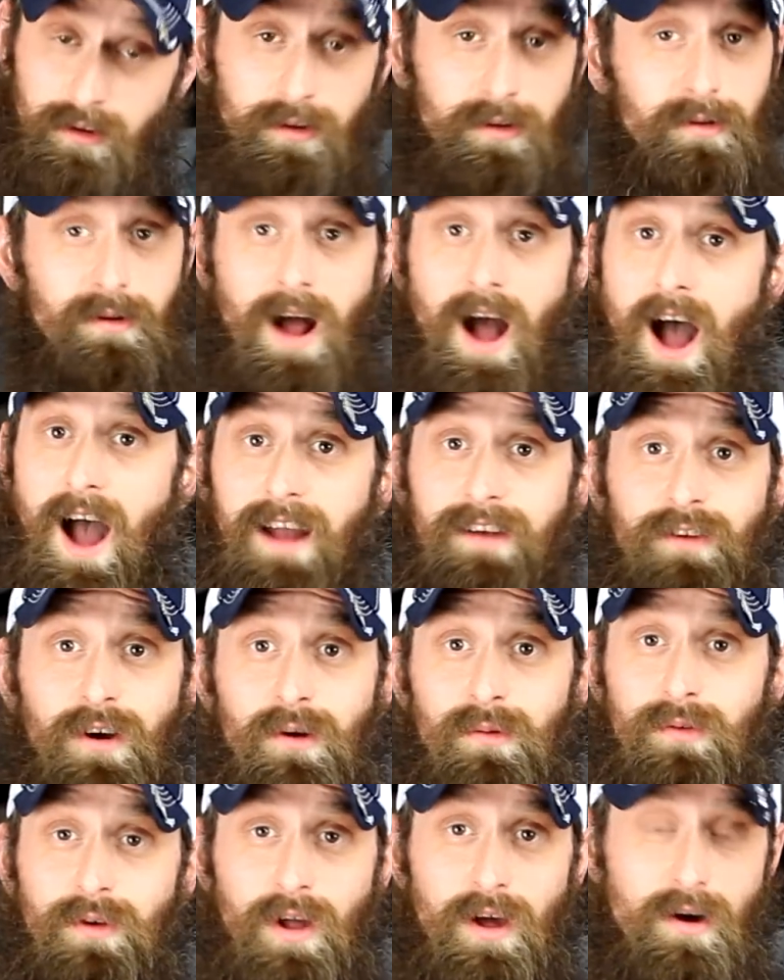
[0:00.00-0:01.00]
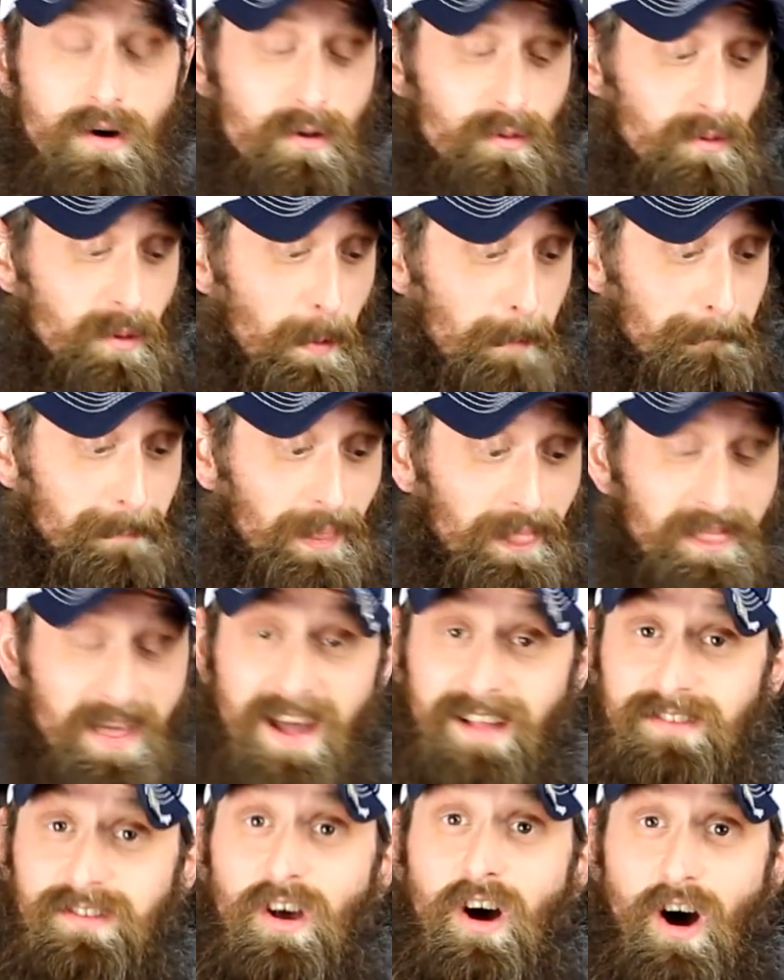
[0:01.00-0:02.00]
Dude, I don't know, but
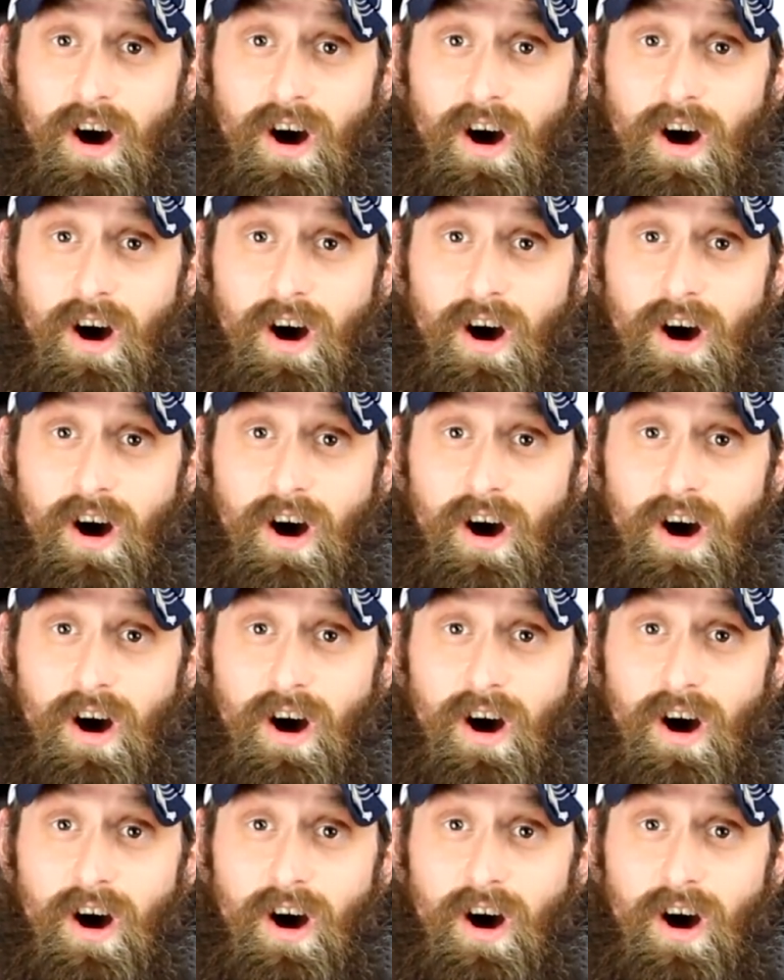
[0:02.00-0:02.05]
that's